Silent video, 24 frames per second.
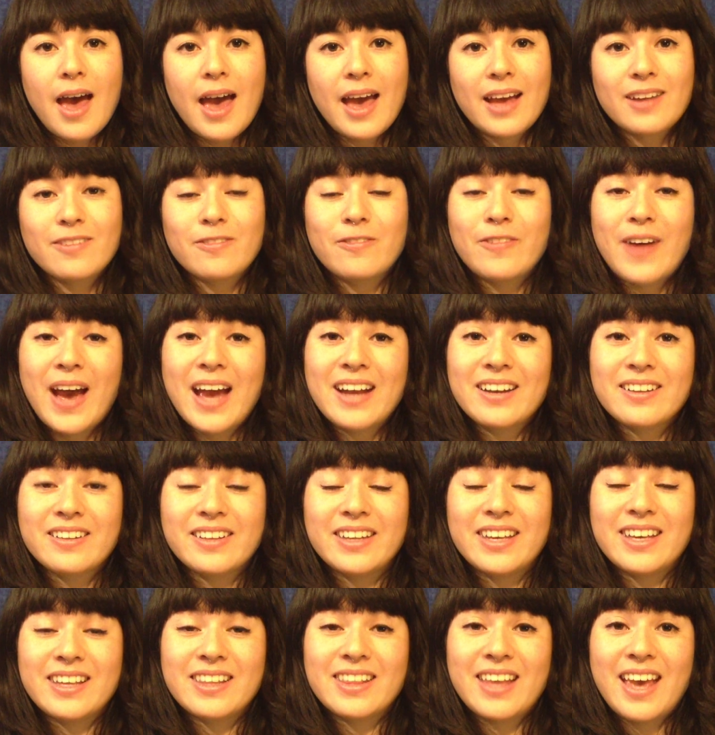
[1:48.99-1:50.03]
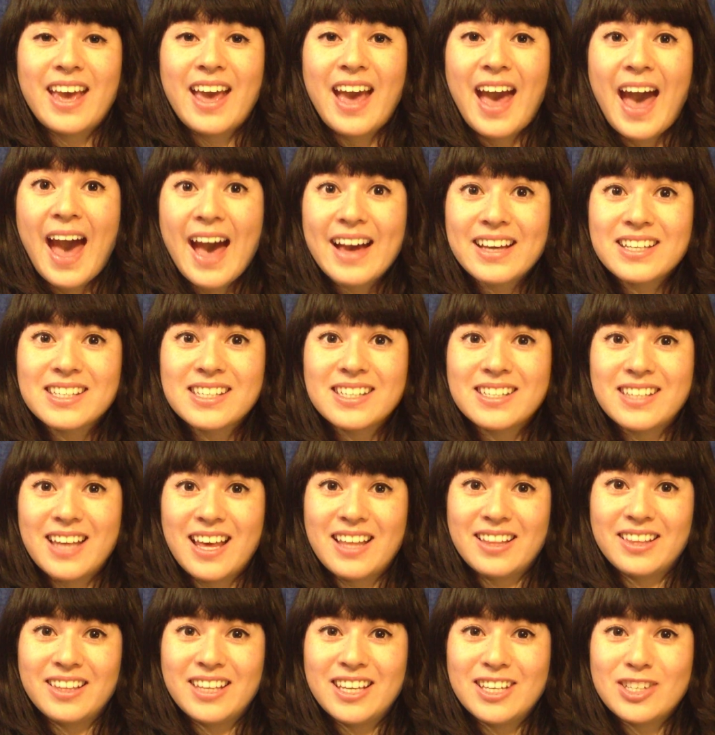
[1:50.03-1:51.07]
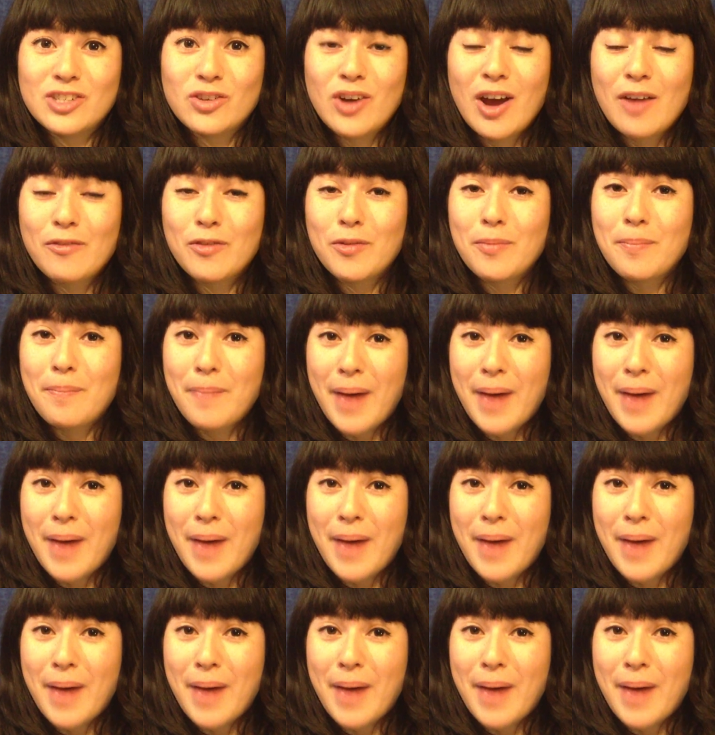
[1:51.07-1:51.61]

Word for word: And finally, they accidentally travel